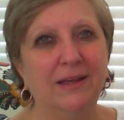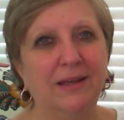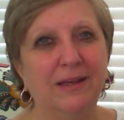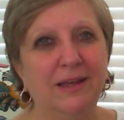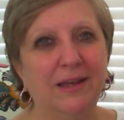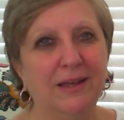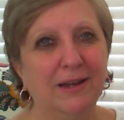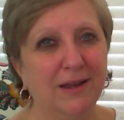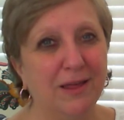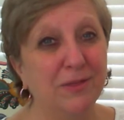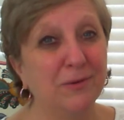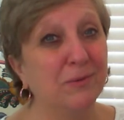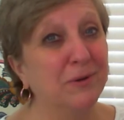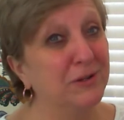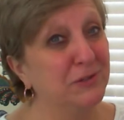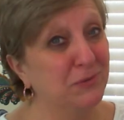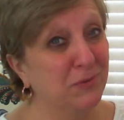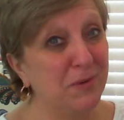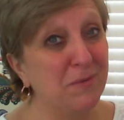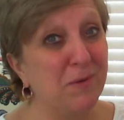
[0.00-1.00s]
In other
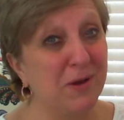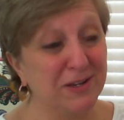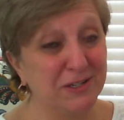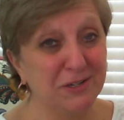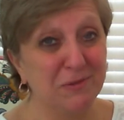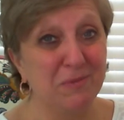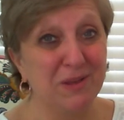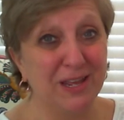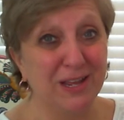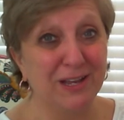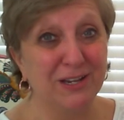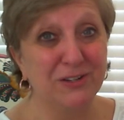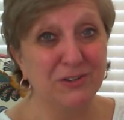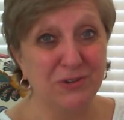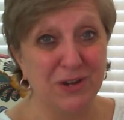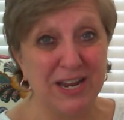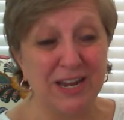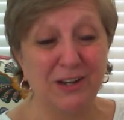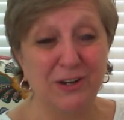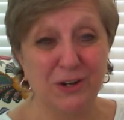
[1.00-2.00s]
words, we want to be
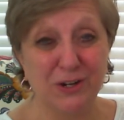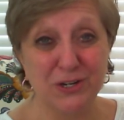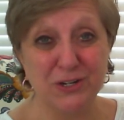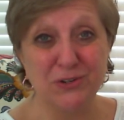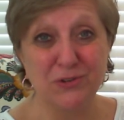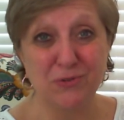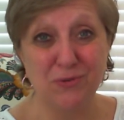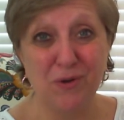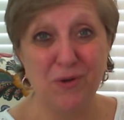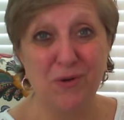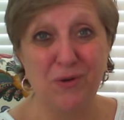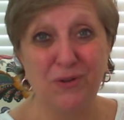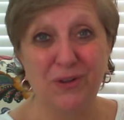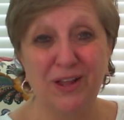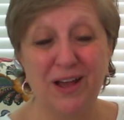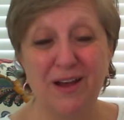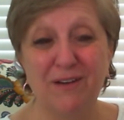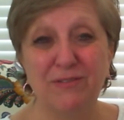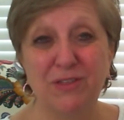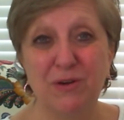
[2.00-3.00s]
in control
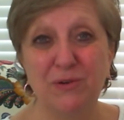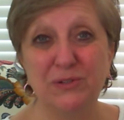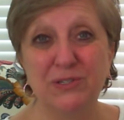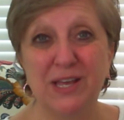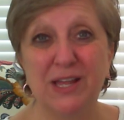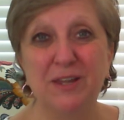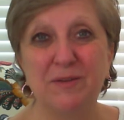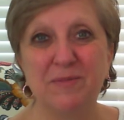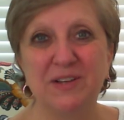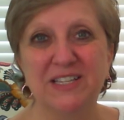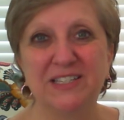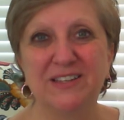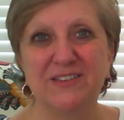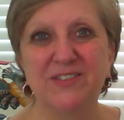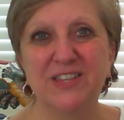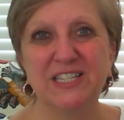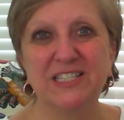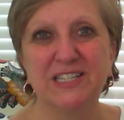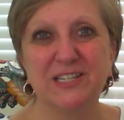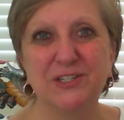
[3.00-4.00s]
of those elements of the
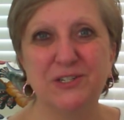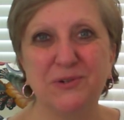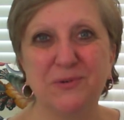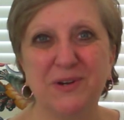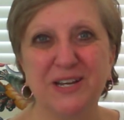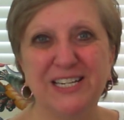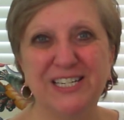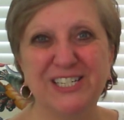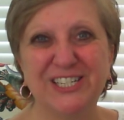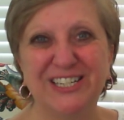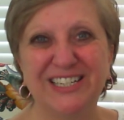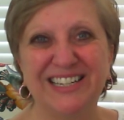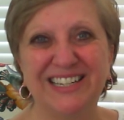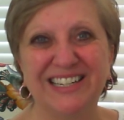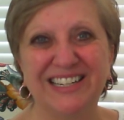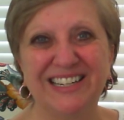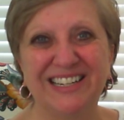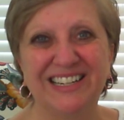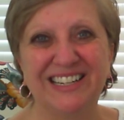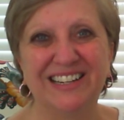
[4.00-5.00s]
situation.
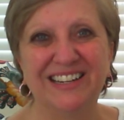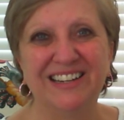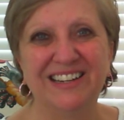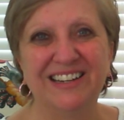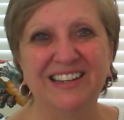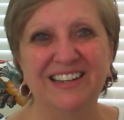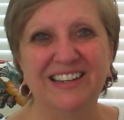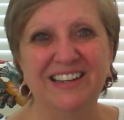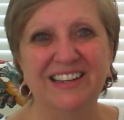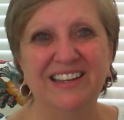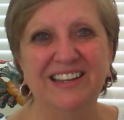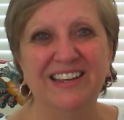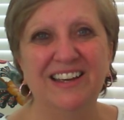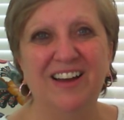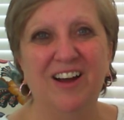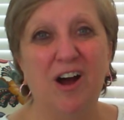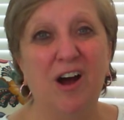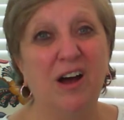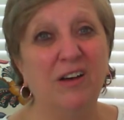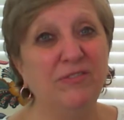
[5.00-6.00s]

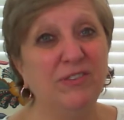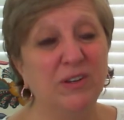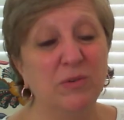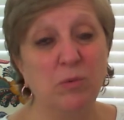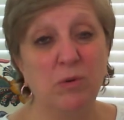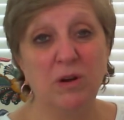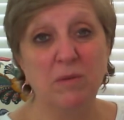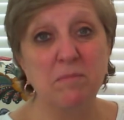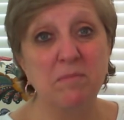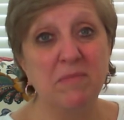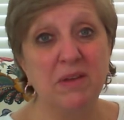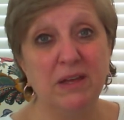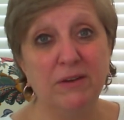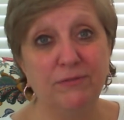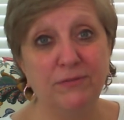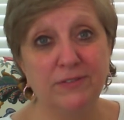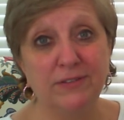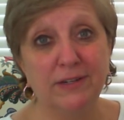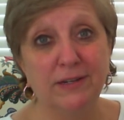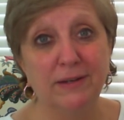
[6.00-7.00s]
Often we're
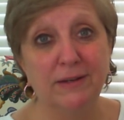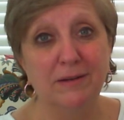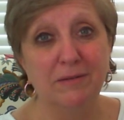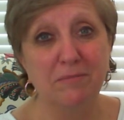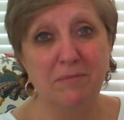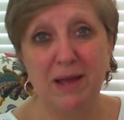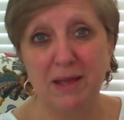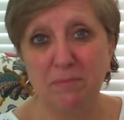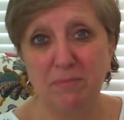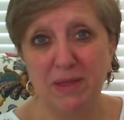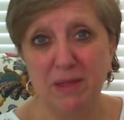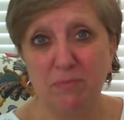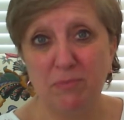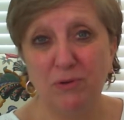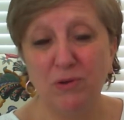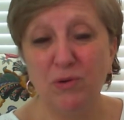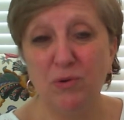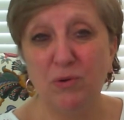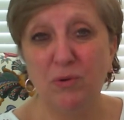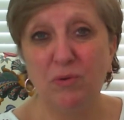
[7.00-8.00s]
miffed by people
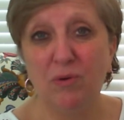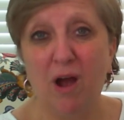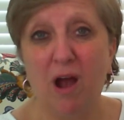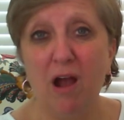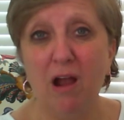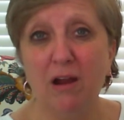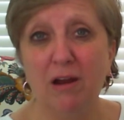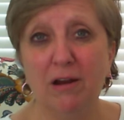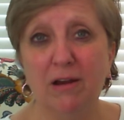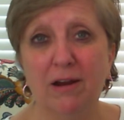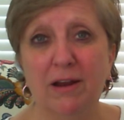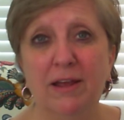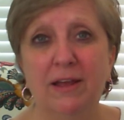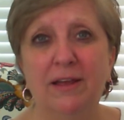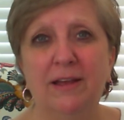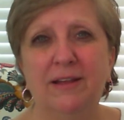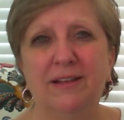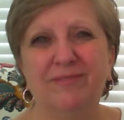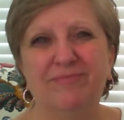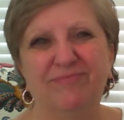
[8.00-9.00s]
who are
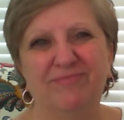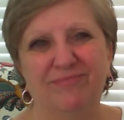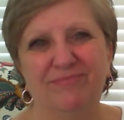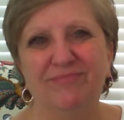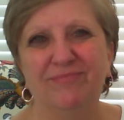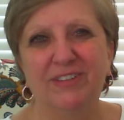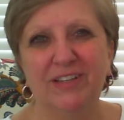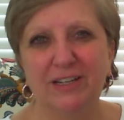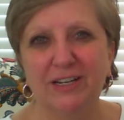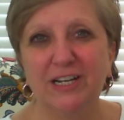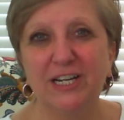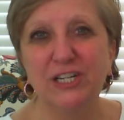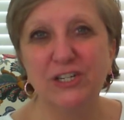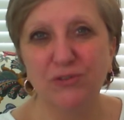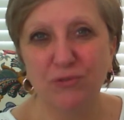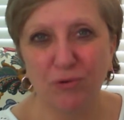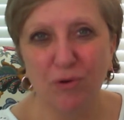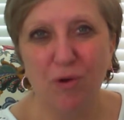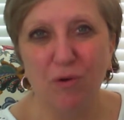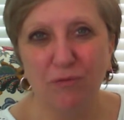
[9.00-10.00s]

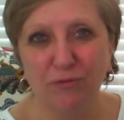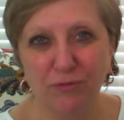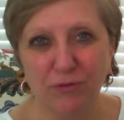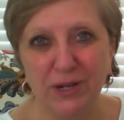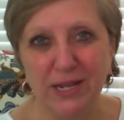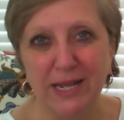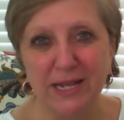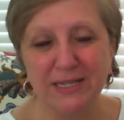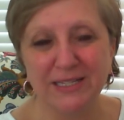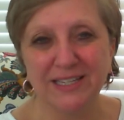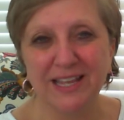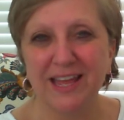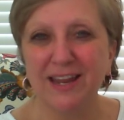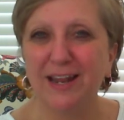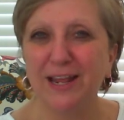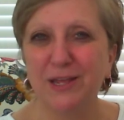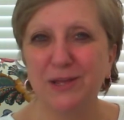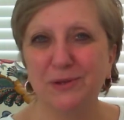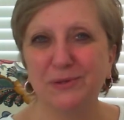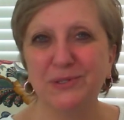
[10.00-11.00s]
control freaks, and I
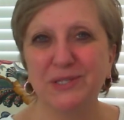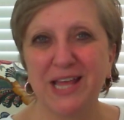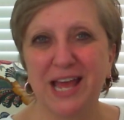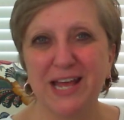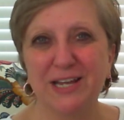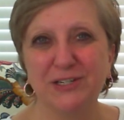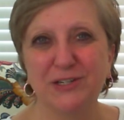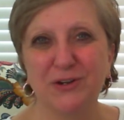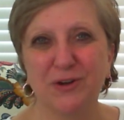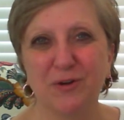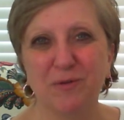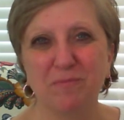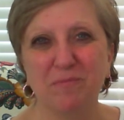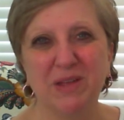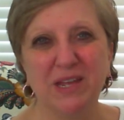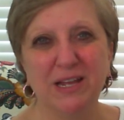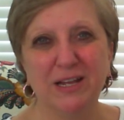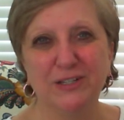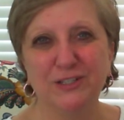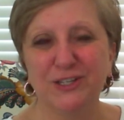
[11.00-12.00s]
use that term
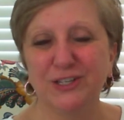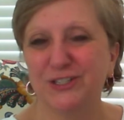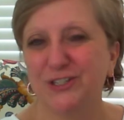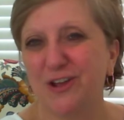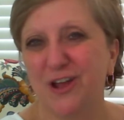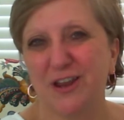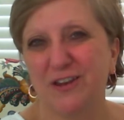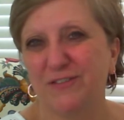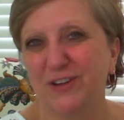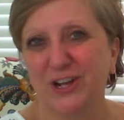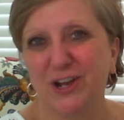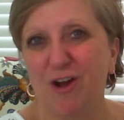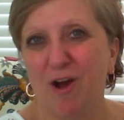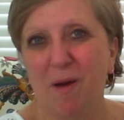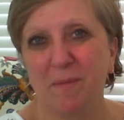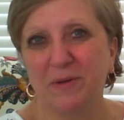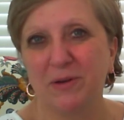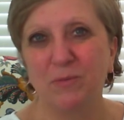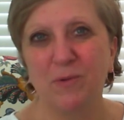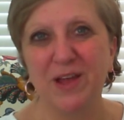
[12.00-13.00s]
because it's kind of a
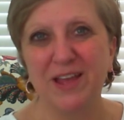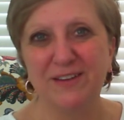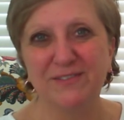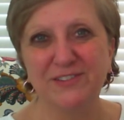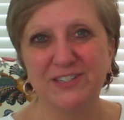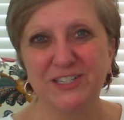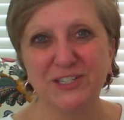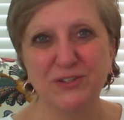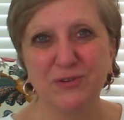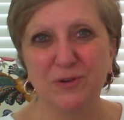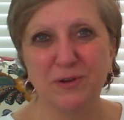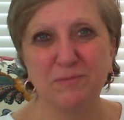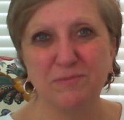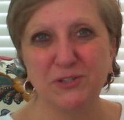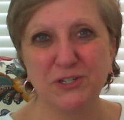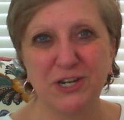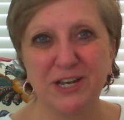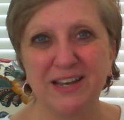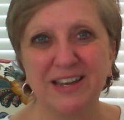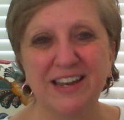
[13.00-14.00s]
common way of
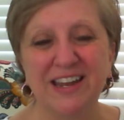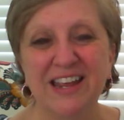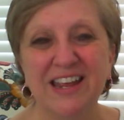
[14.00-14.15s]
description,